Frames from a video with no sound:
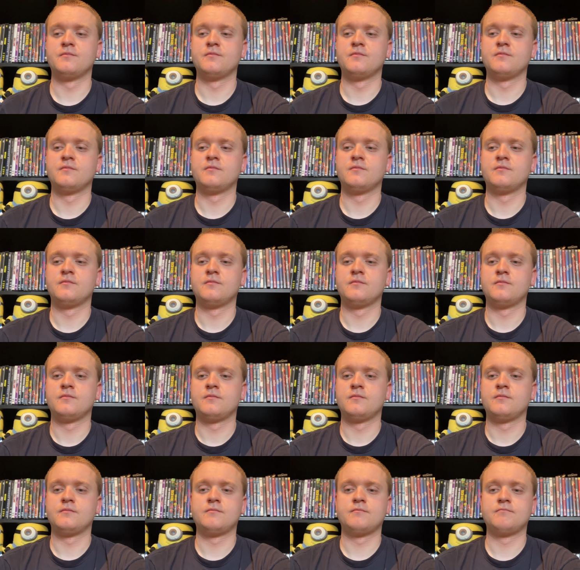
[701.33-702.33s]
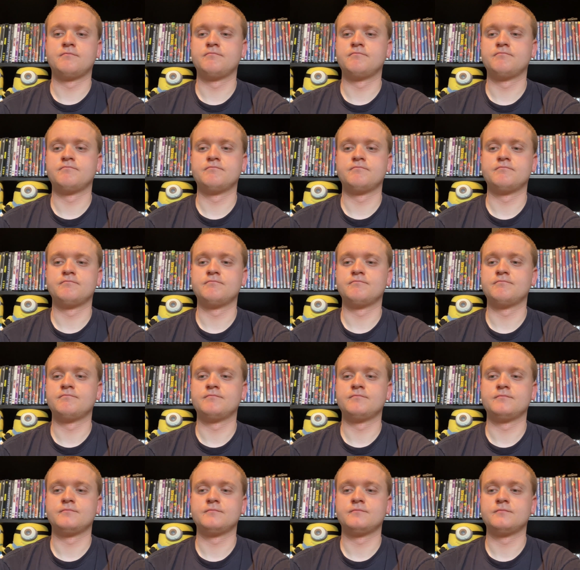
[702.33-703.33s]

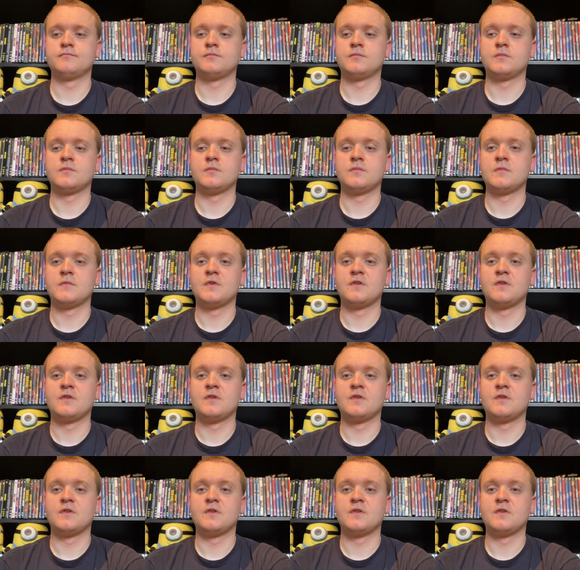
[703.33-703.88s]
Nobody speaks.